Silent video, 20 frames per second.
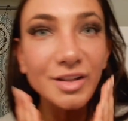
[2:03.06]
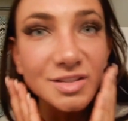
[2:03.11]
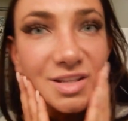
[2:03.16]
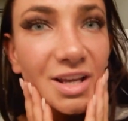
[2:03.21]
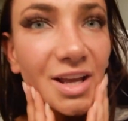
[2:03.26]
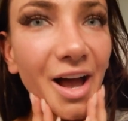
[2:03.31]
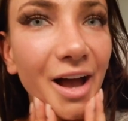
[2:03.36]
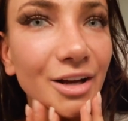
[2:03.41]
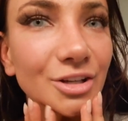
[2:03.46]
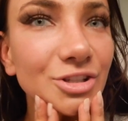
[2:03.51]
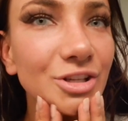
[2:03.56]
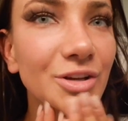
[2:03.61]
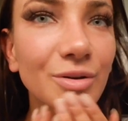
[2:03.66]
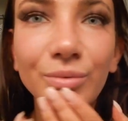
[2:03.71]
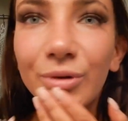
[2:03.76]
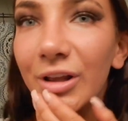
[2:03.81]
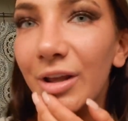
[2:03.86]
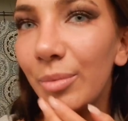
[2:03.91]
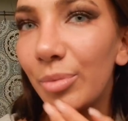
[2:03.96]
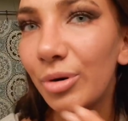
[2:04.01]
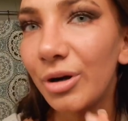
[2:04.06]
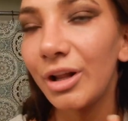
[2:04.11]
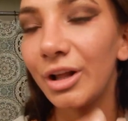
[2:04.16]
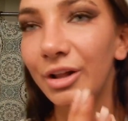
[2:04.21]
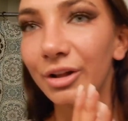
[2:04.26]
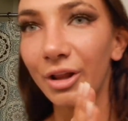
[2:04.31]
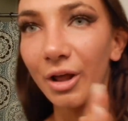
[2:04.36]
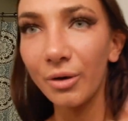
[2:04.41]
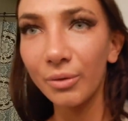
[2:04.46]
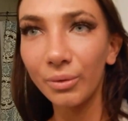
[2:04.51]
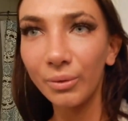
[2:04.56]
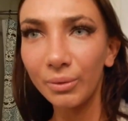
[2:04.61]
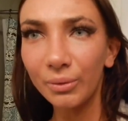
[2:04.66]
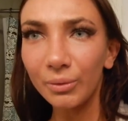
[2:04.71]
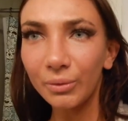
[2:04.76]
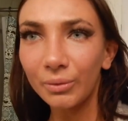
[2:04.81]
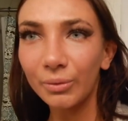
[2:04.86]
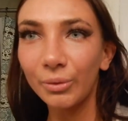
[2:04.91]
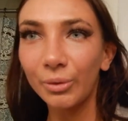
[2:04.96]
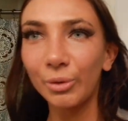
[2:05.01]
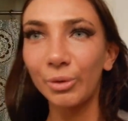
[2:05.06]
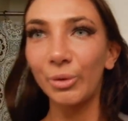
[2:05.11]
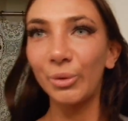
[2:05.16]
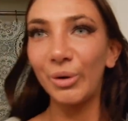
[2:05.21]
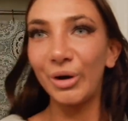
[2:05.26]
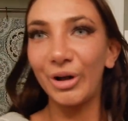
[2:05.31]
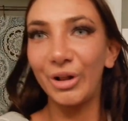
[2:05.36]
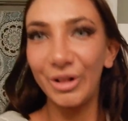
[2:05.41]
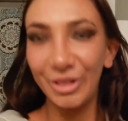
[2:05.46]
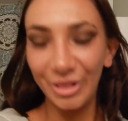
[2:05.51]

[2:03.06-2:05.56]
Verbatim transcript: that's like actually a really pretty glow. Ooh,